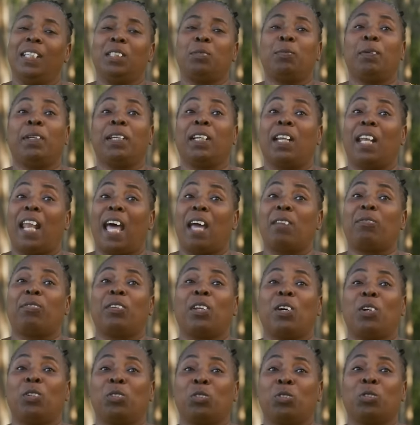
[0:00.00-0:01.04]
It's been a
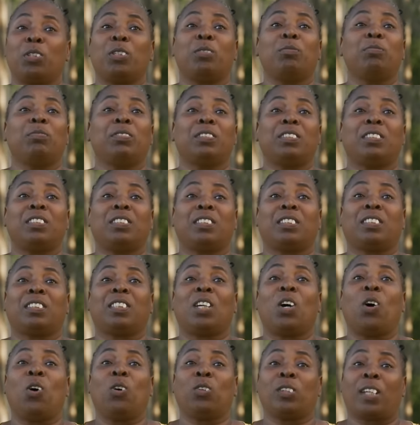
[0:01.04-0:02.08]
lifelong dream
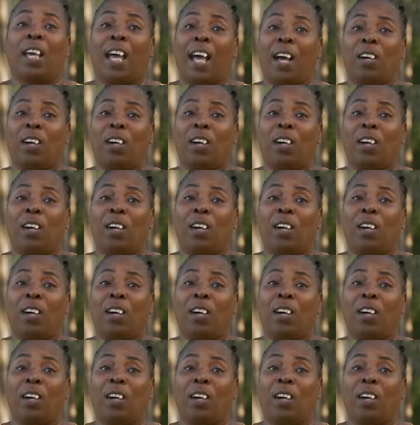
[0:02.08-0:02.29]
to own a